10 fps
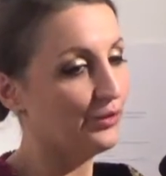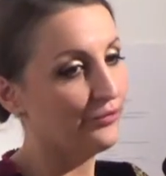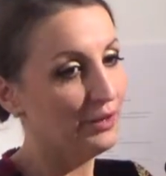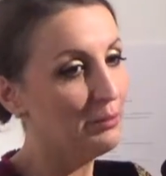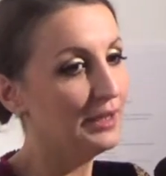
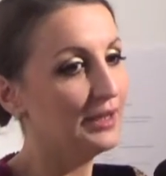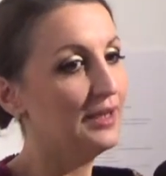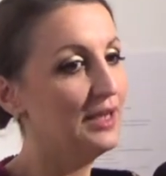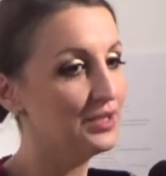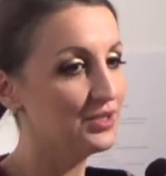feminine
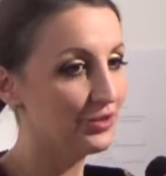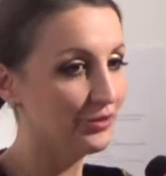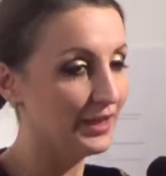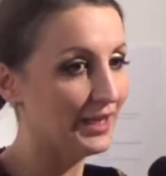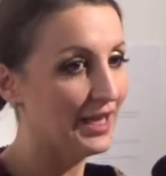
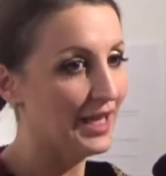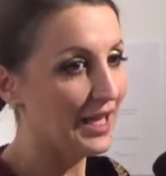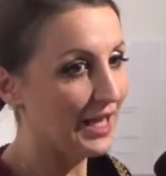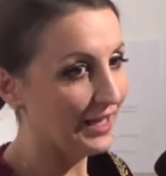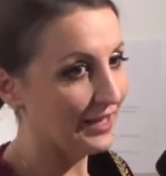history
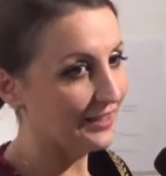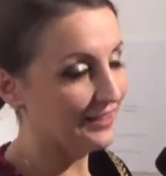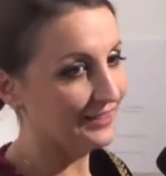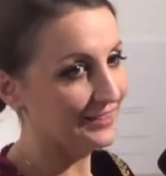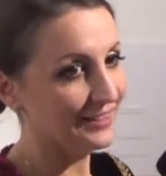
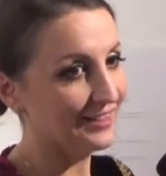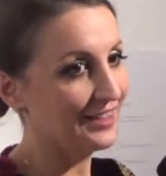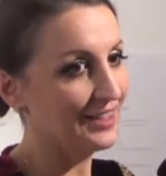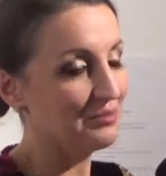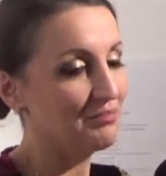and
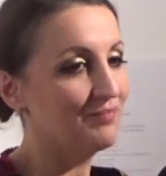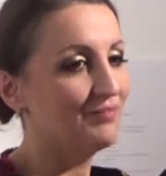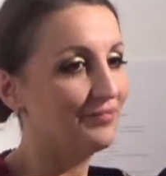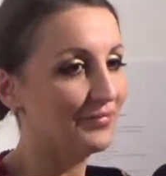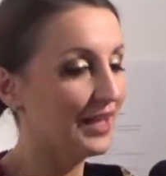
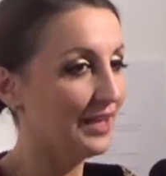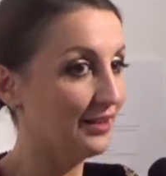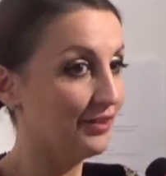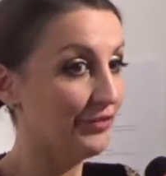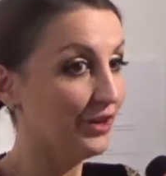
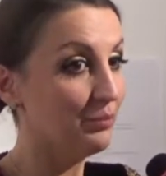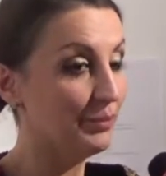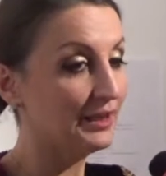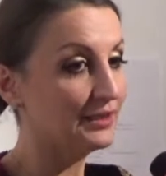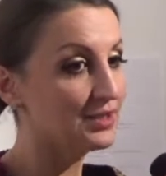a very
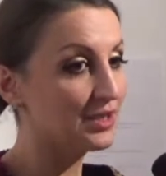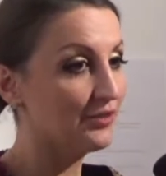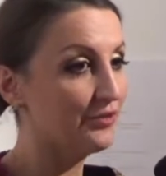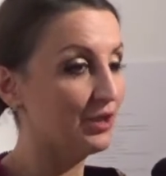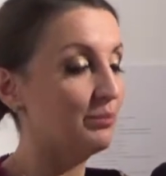big
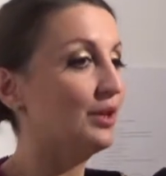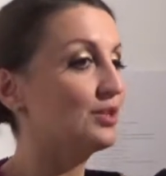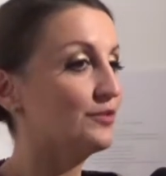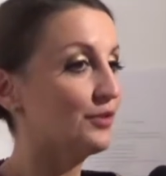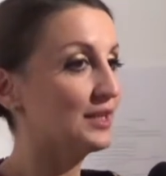discovery. Because,
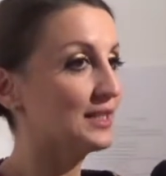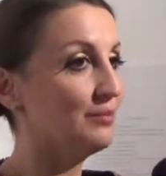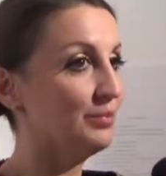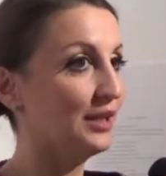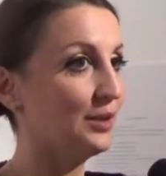for
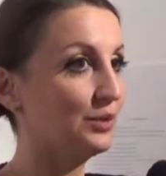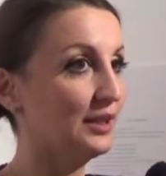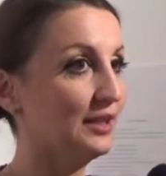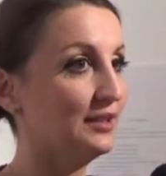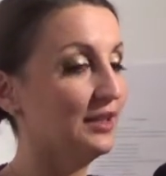example, I would
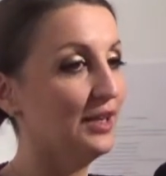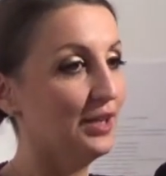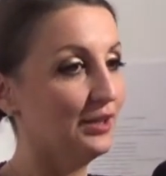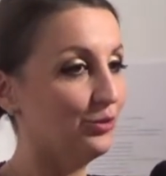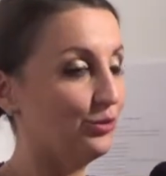like
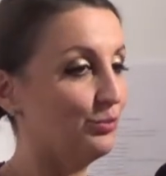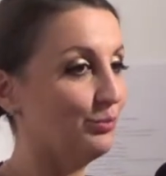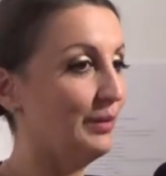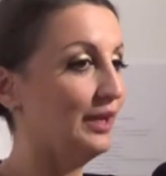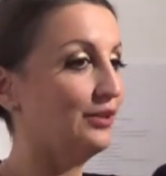to
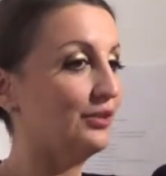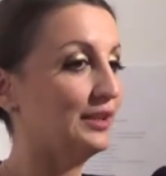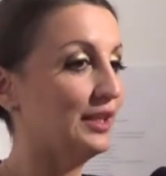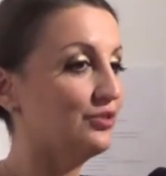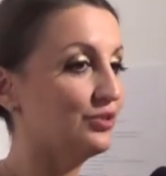make your
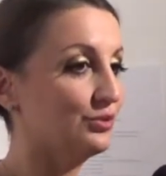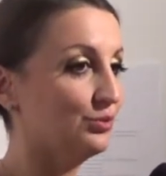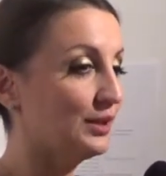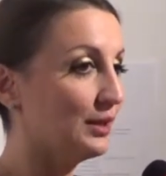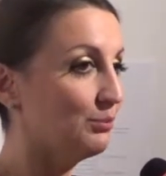attention to
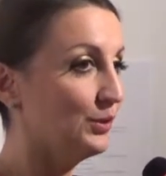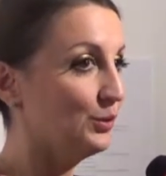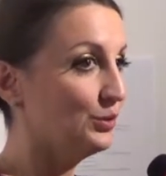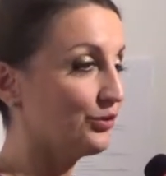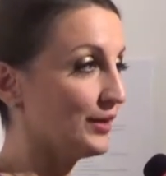that
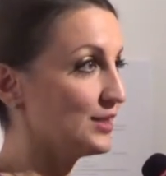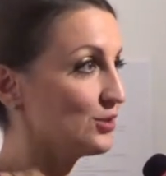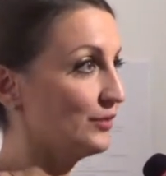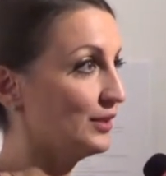blue dress over